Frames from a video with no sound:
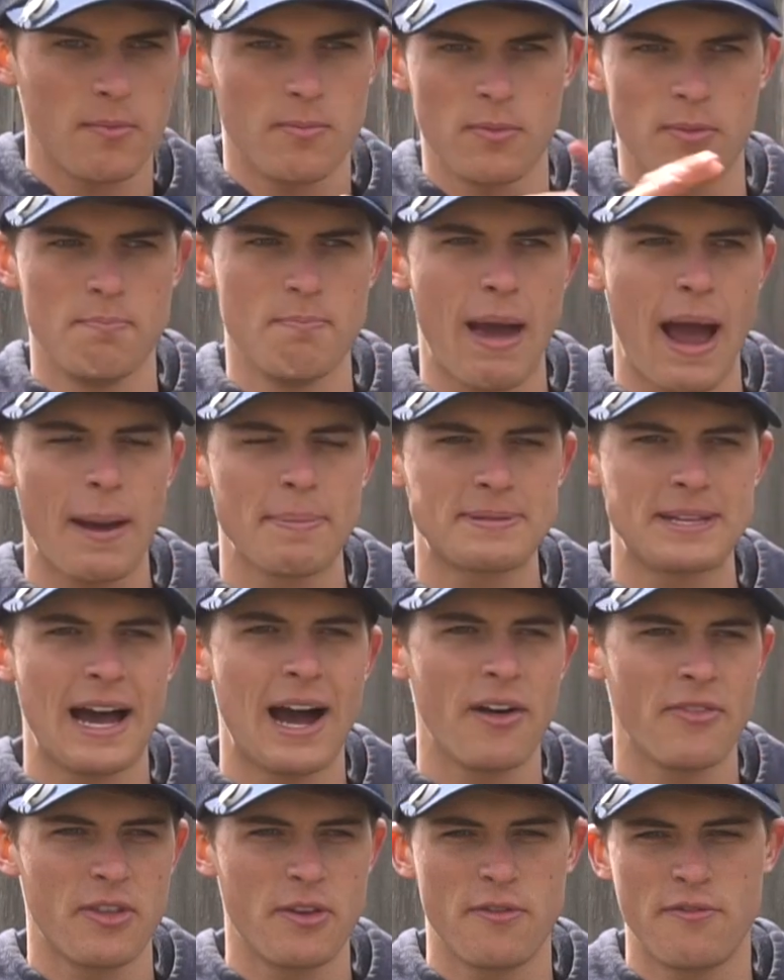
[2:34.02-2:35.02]
maps
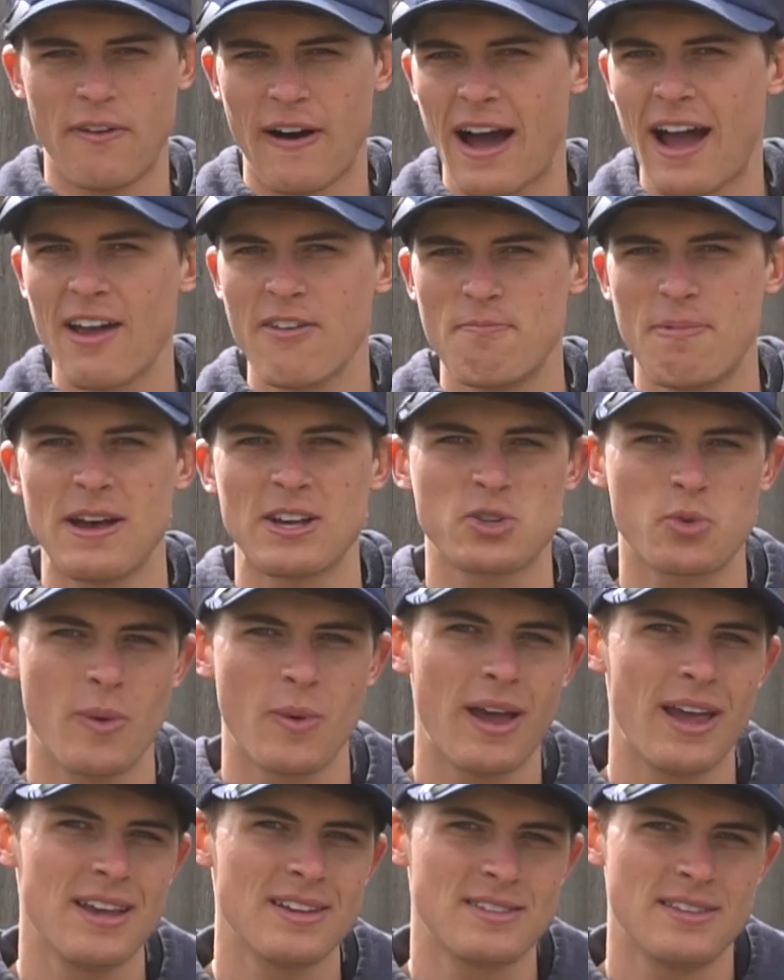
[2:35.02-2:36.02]
out the 5 best
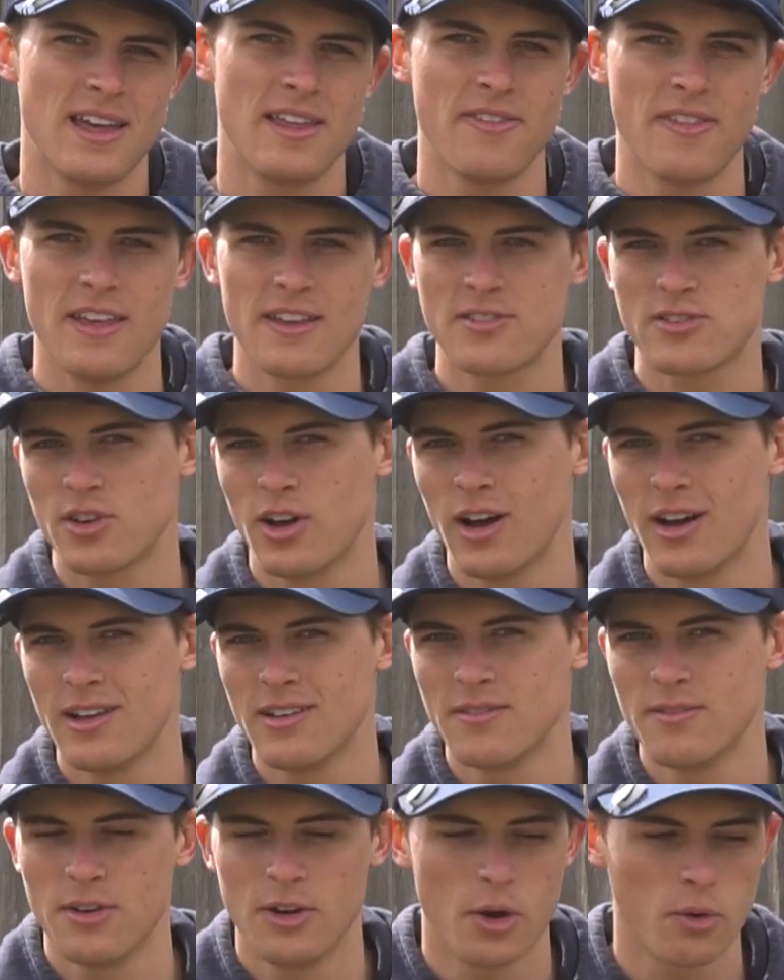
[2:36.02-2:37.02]
ways that this
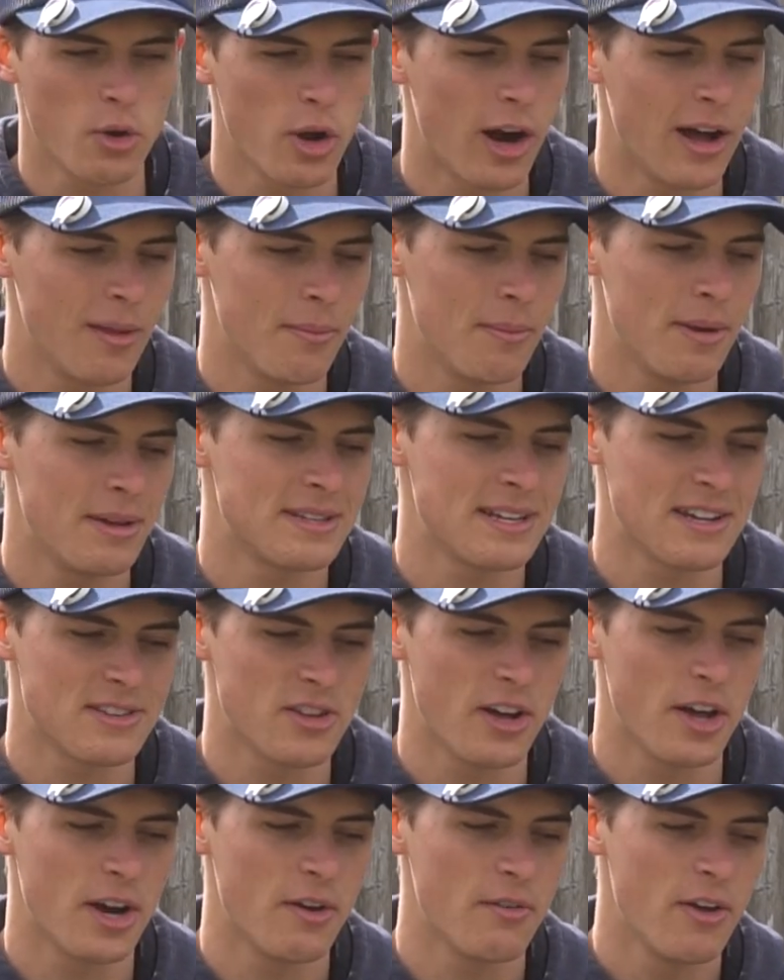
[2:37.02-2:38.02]
columnist has
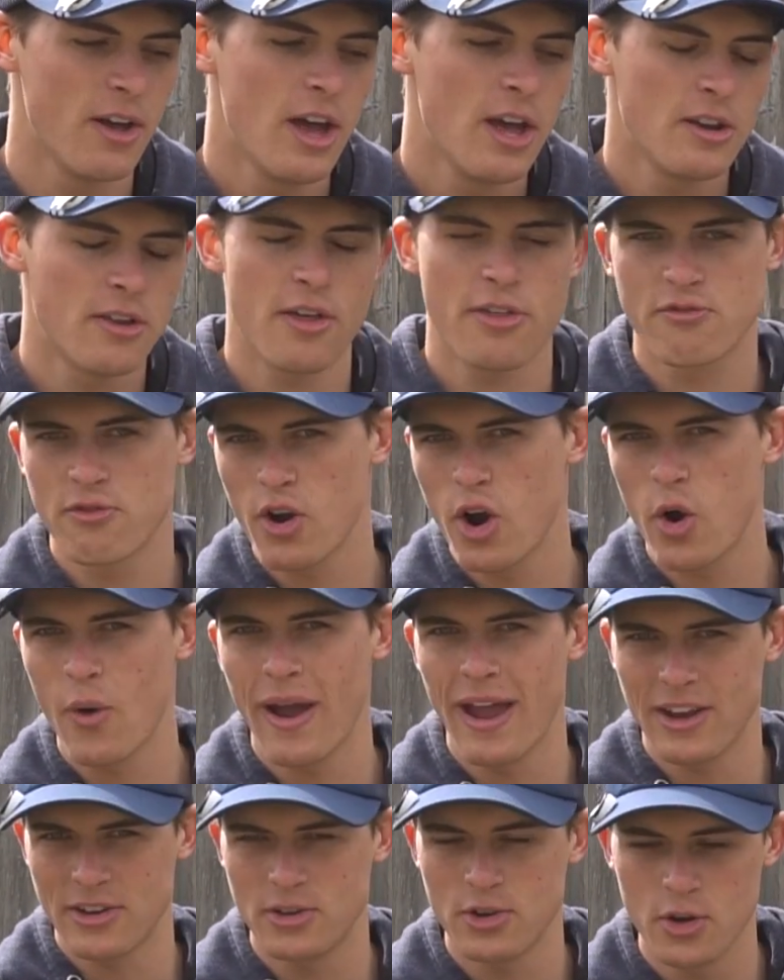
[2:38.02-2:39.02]
thought of to throw
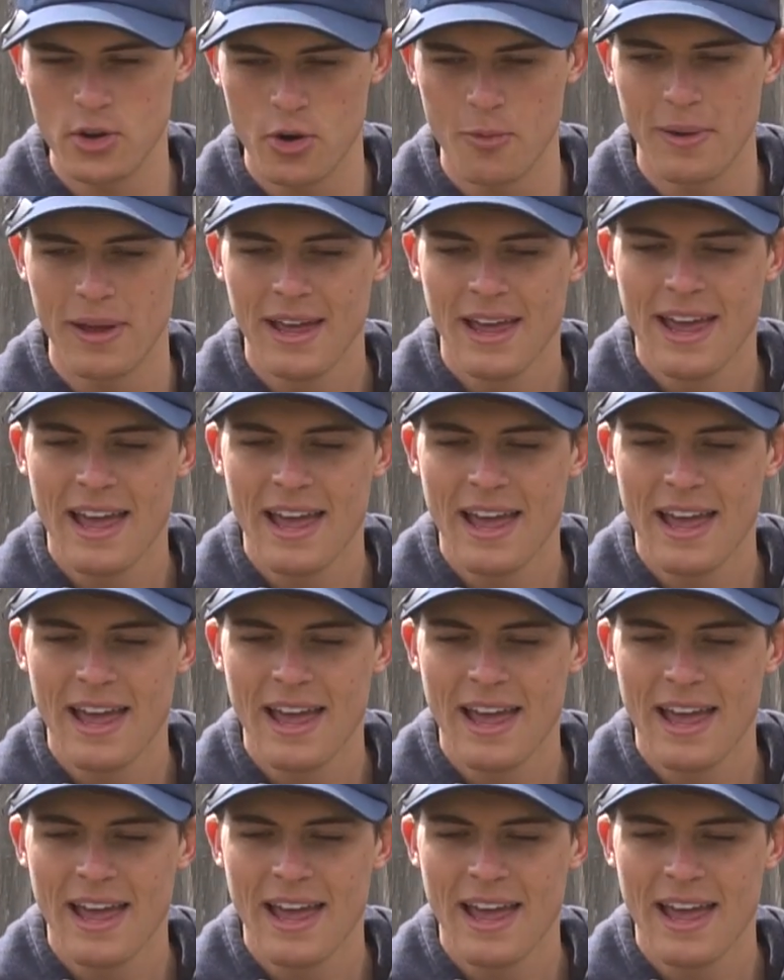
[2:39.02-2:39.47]
a tube,